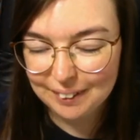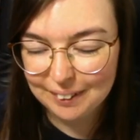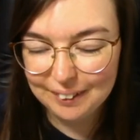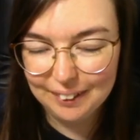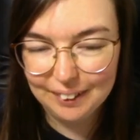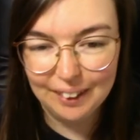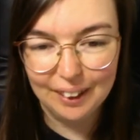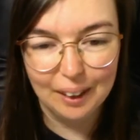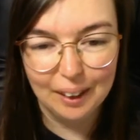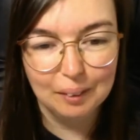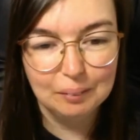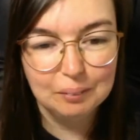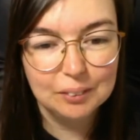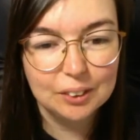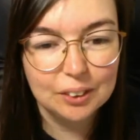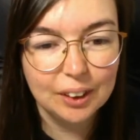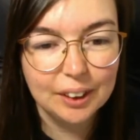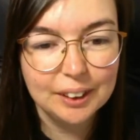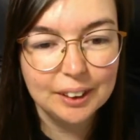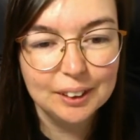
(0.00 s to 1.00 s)
Yeah, I'm
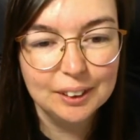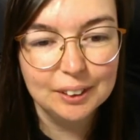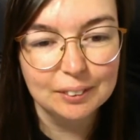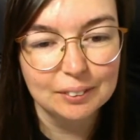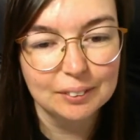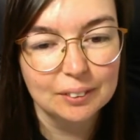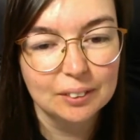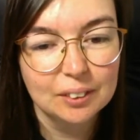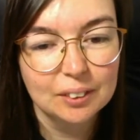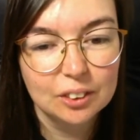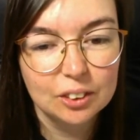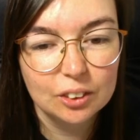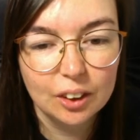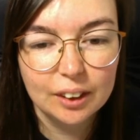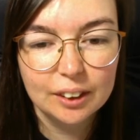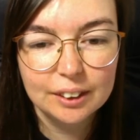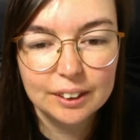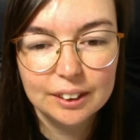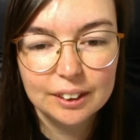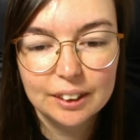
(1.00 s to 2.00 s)
trying
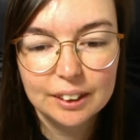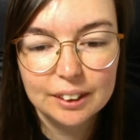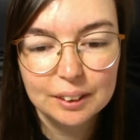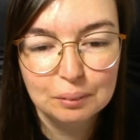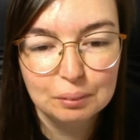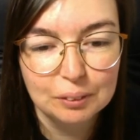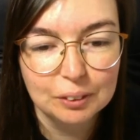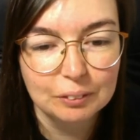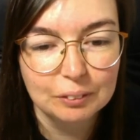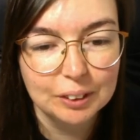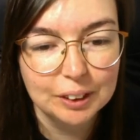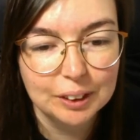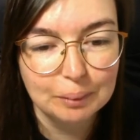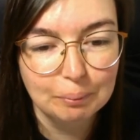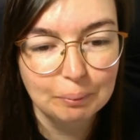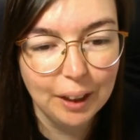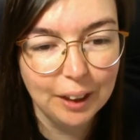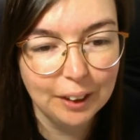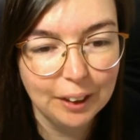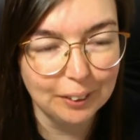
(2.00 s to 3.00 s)
something different with some
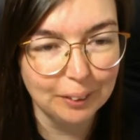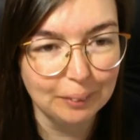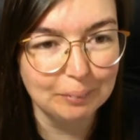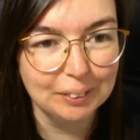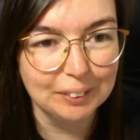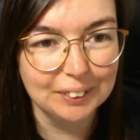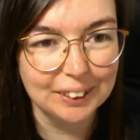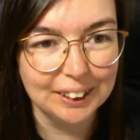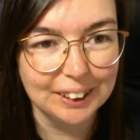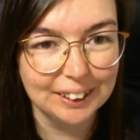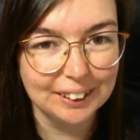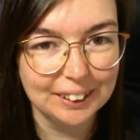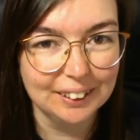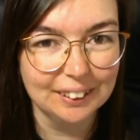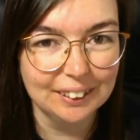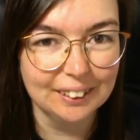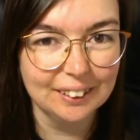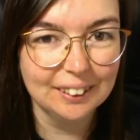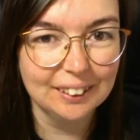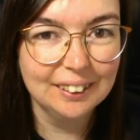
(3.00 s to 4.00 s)
background music
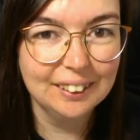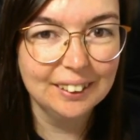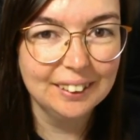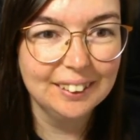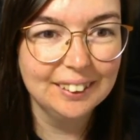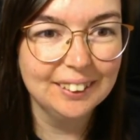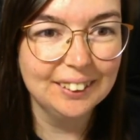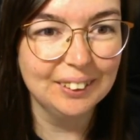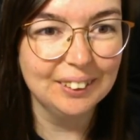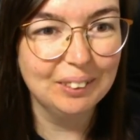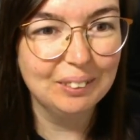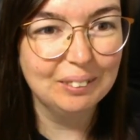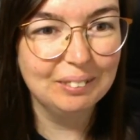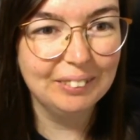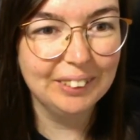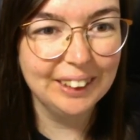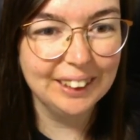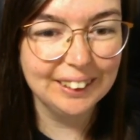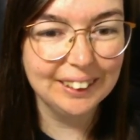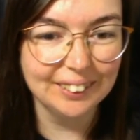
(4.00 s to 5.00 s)
today. So
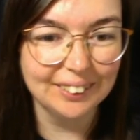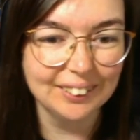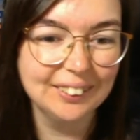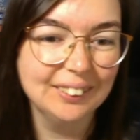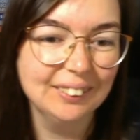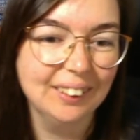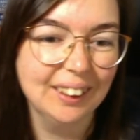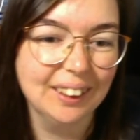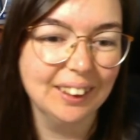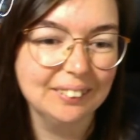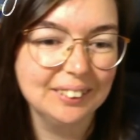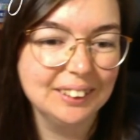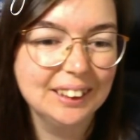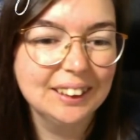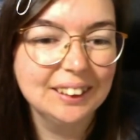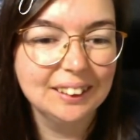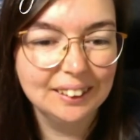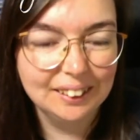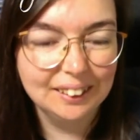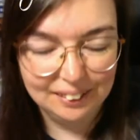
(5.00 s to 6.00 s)
hopefully it's not too loud.
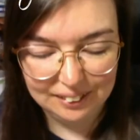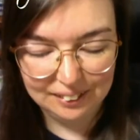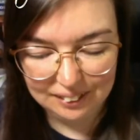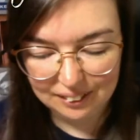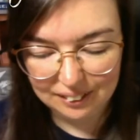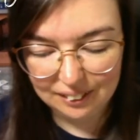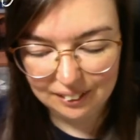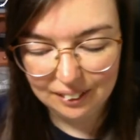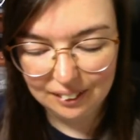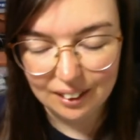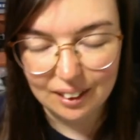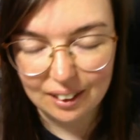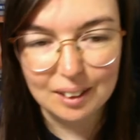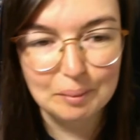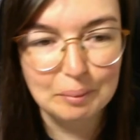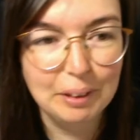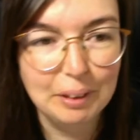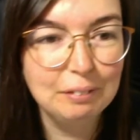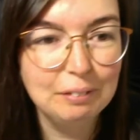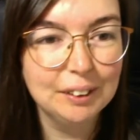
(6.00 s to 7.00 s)

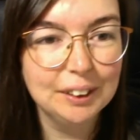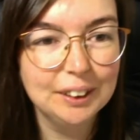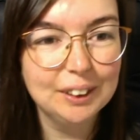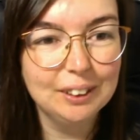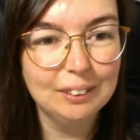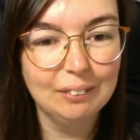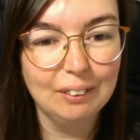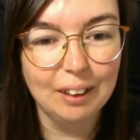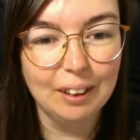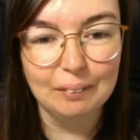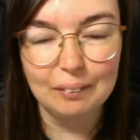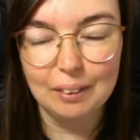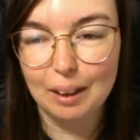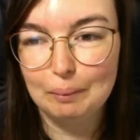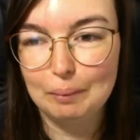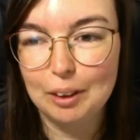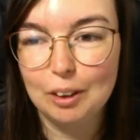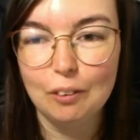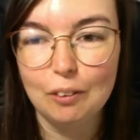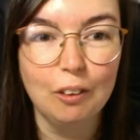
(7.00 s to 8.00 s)
If it's too loud, let
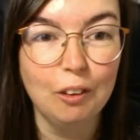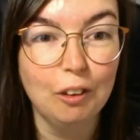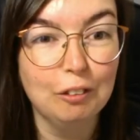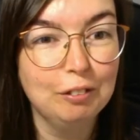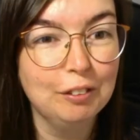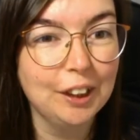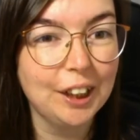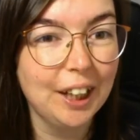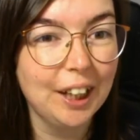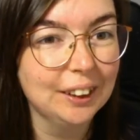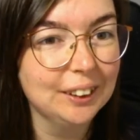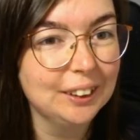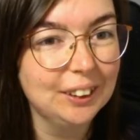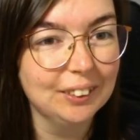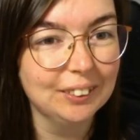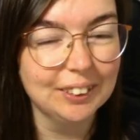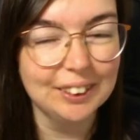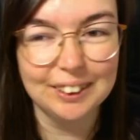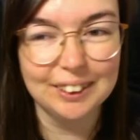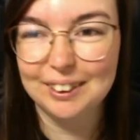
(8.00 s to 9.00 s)
me know. Or if you can't
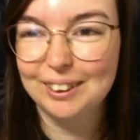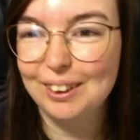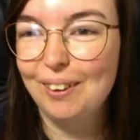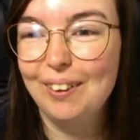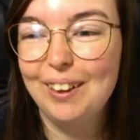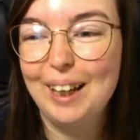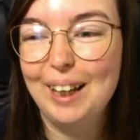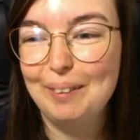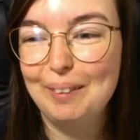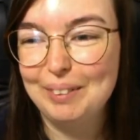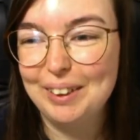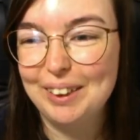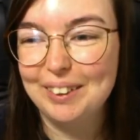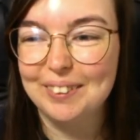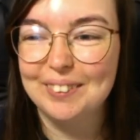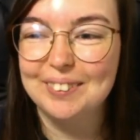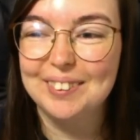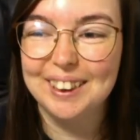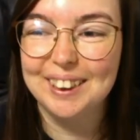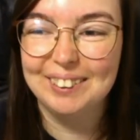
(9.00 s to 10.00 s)
hear it at all, let me
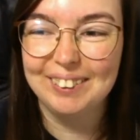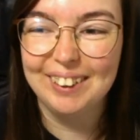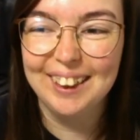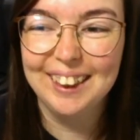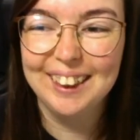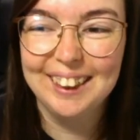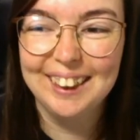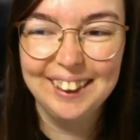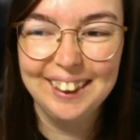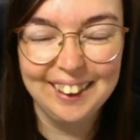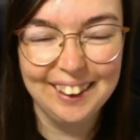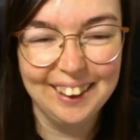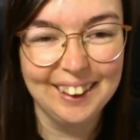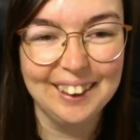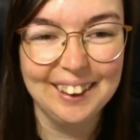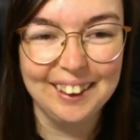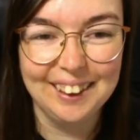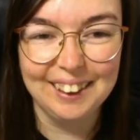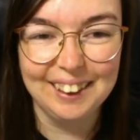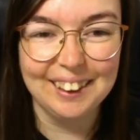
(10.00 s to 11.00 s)
know as well in
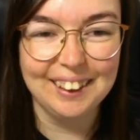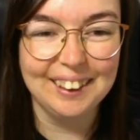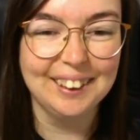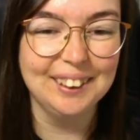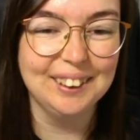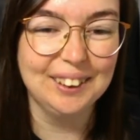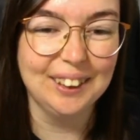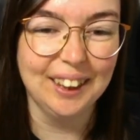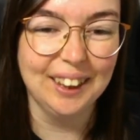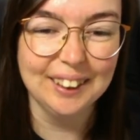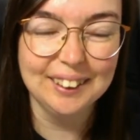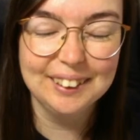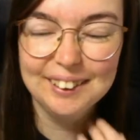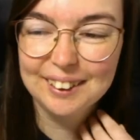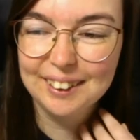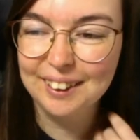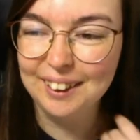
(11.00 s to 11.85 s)
the chat.